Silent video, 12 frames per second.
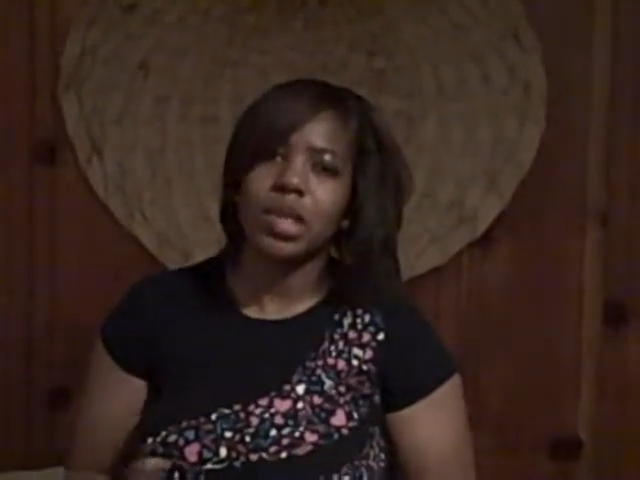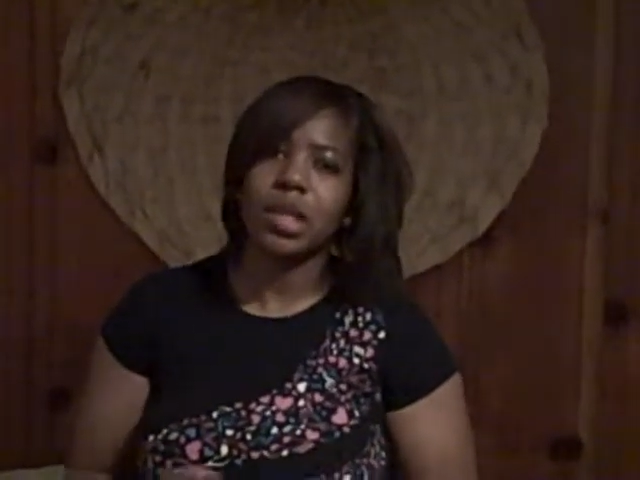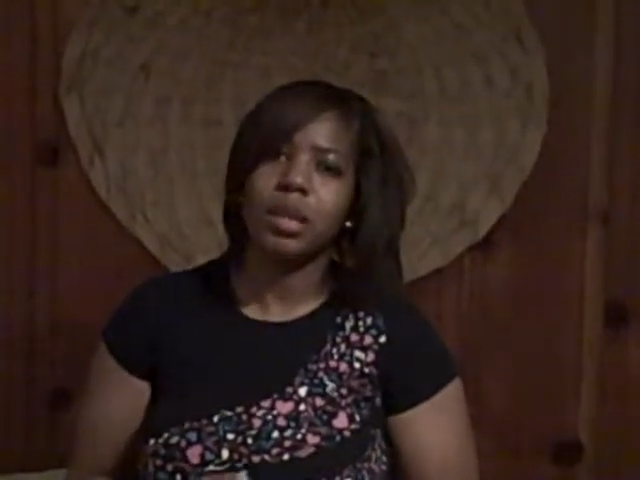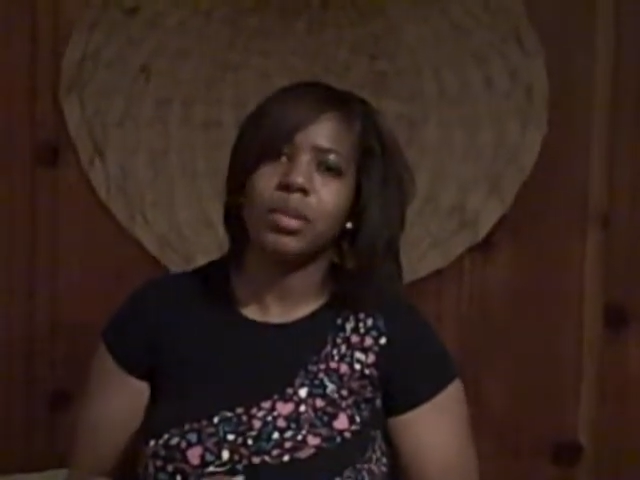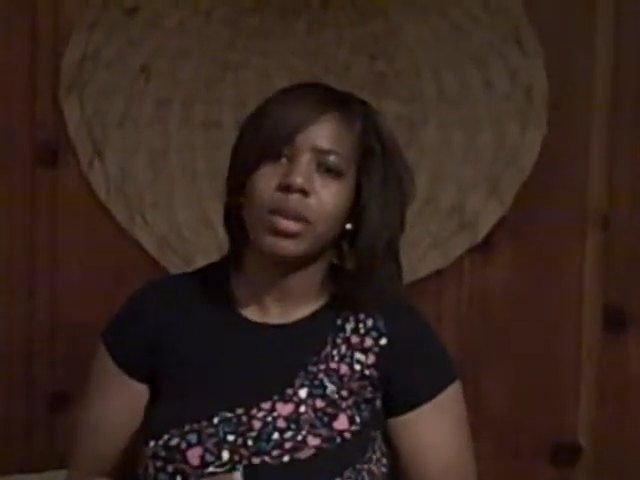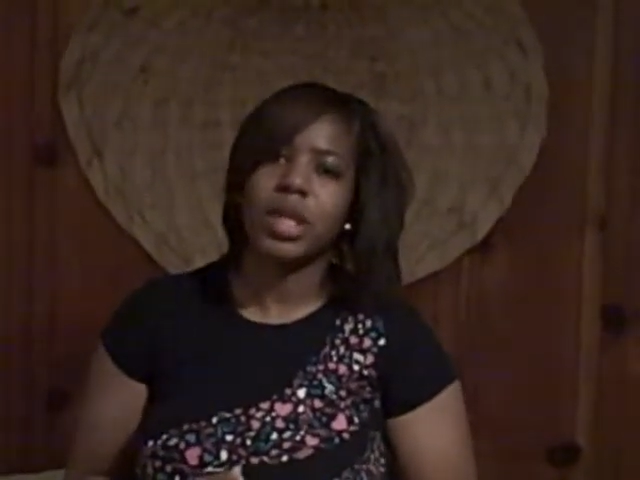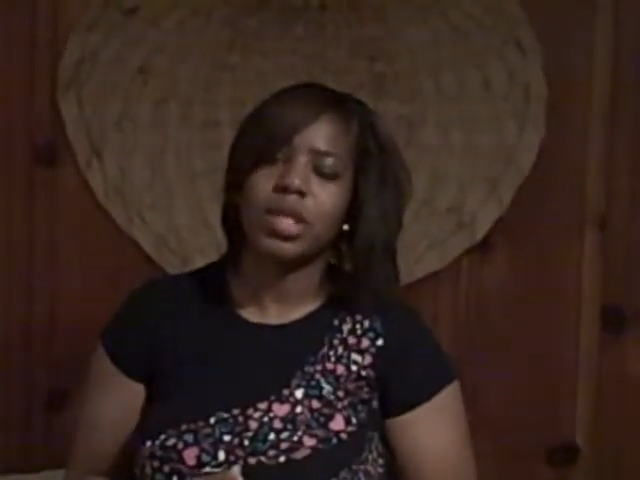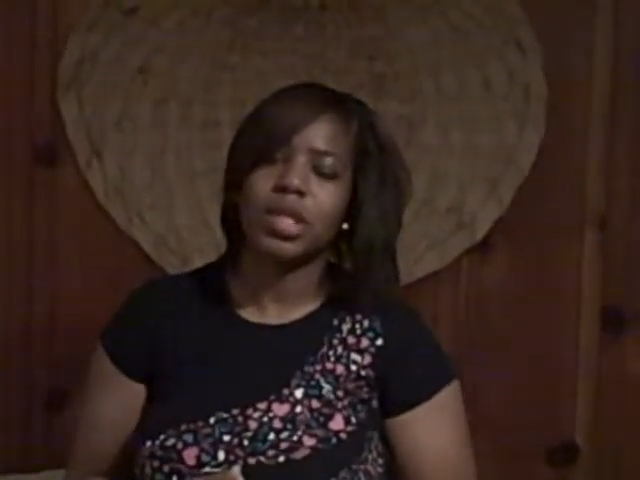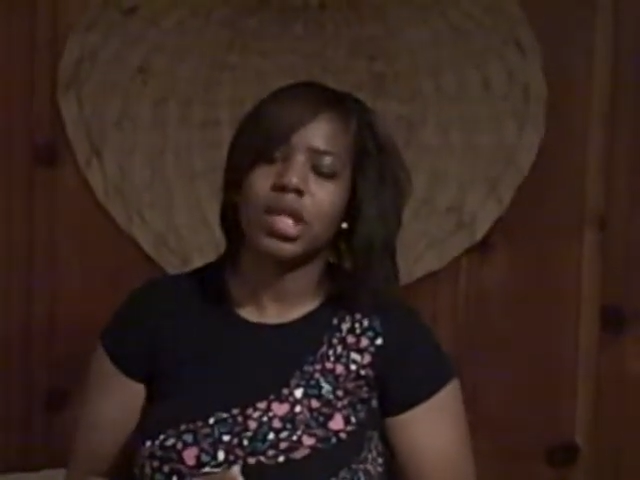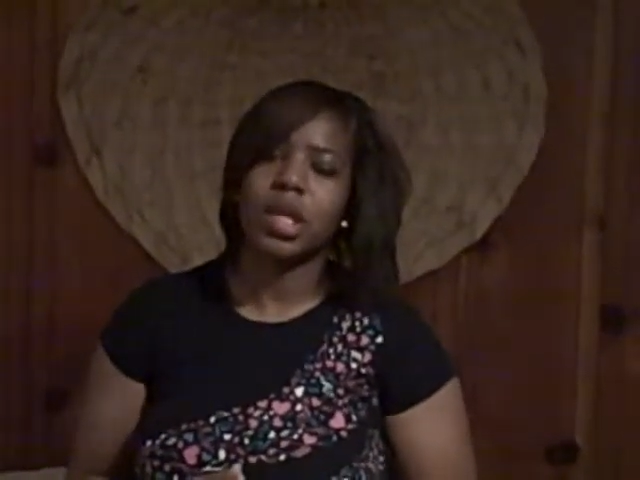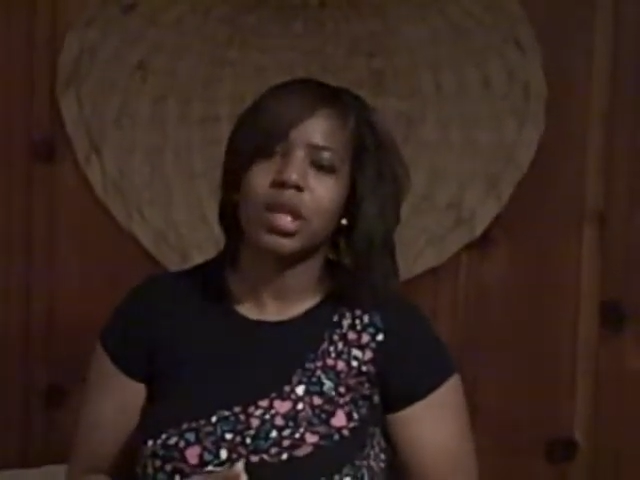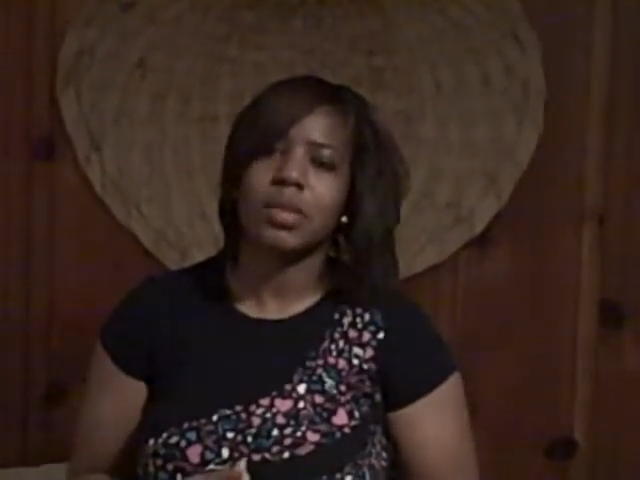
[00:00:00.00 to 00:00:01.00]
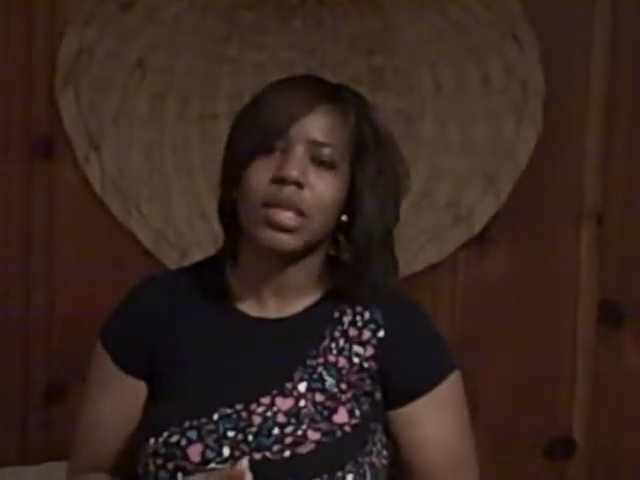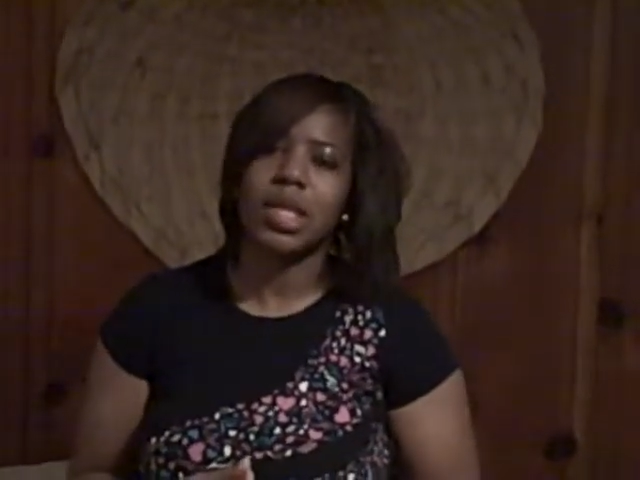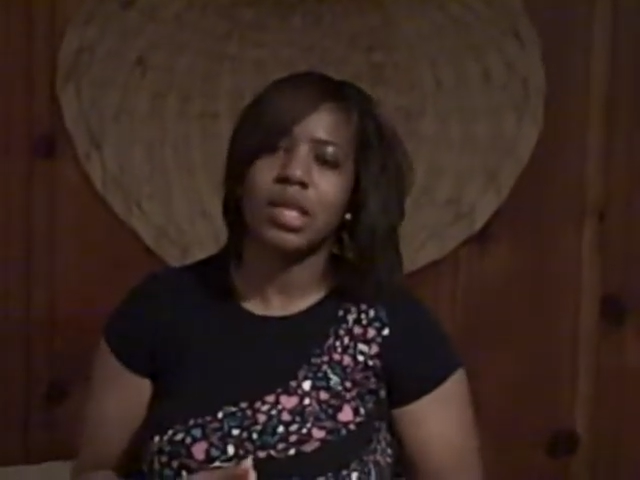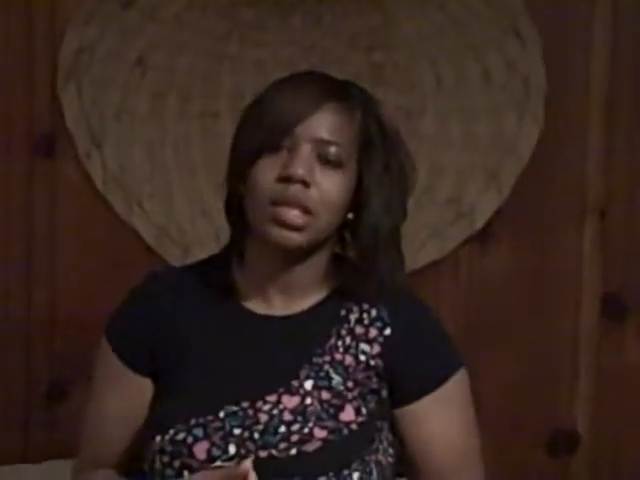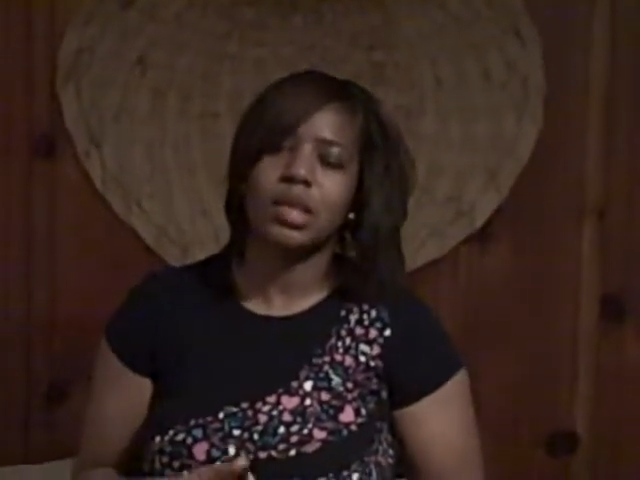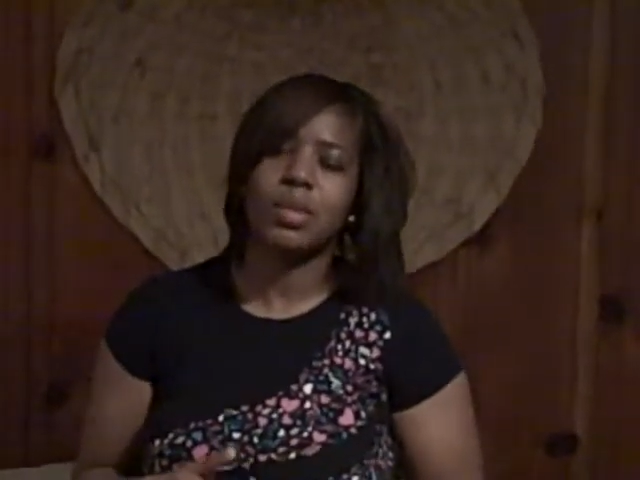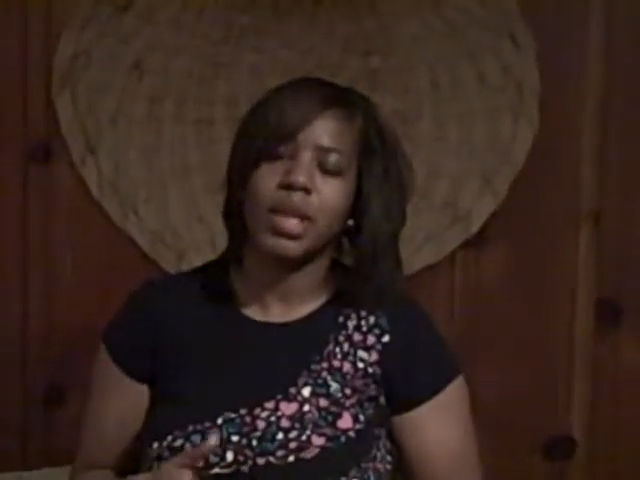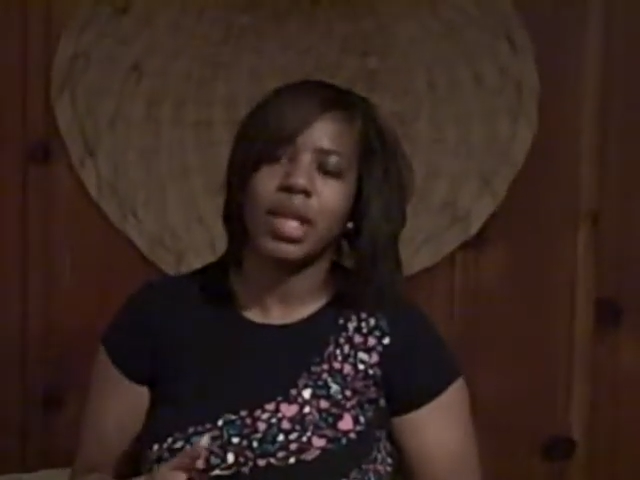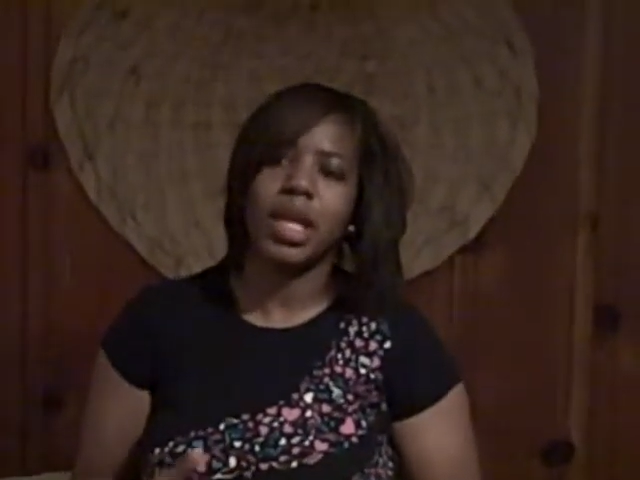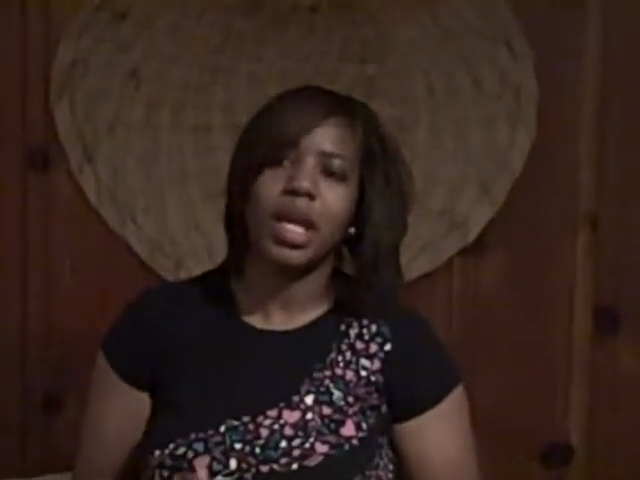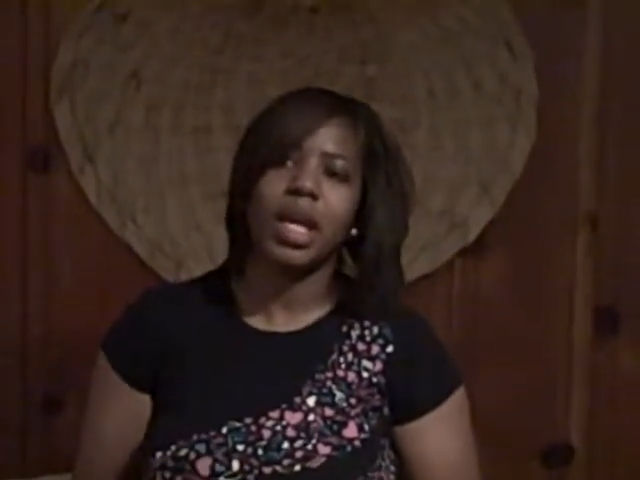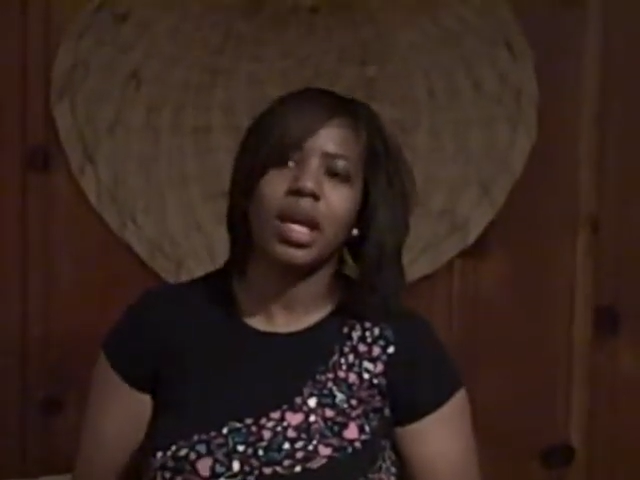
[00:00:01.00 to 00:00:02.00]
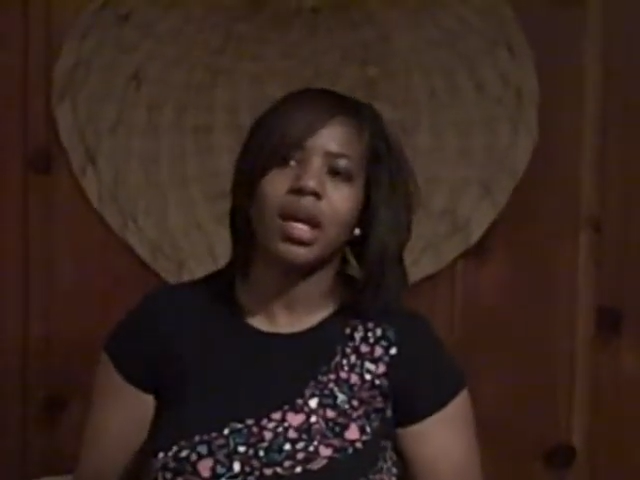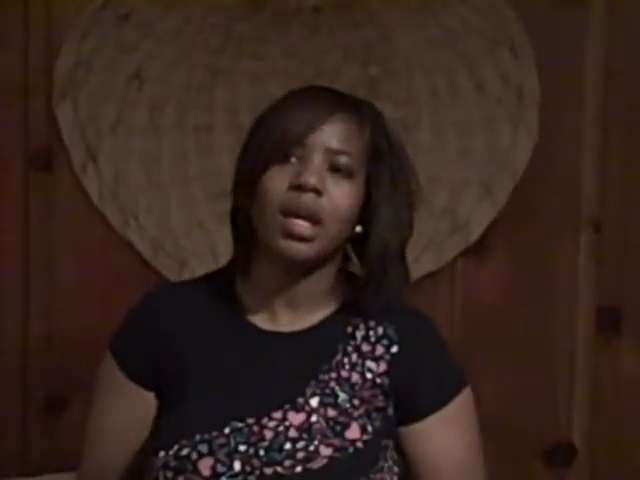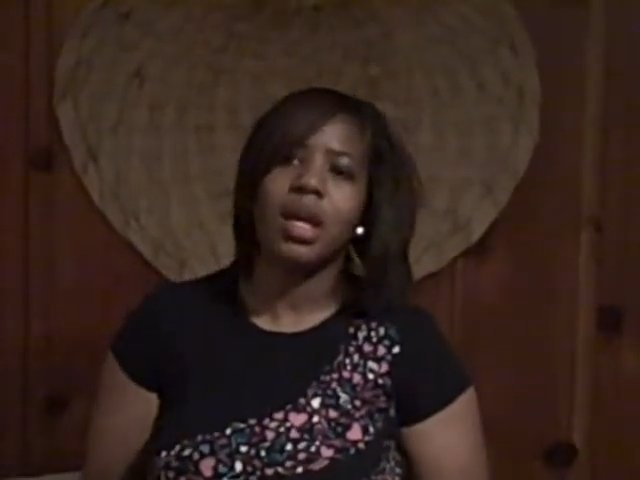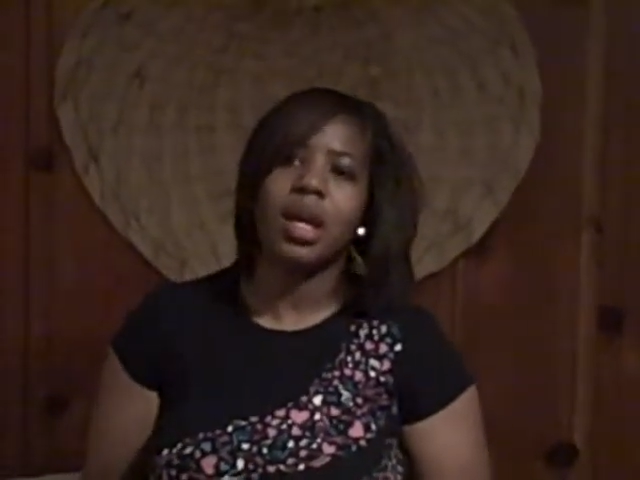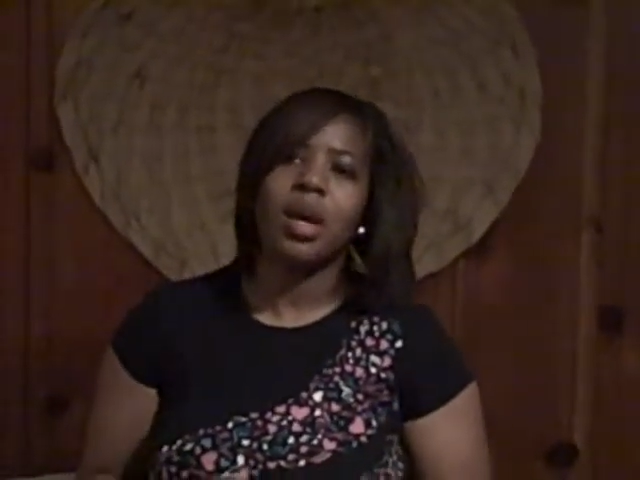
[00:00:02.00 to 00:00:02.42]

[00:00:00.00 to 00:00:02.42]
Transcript: to complete your circumstances, but it can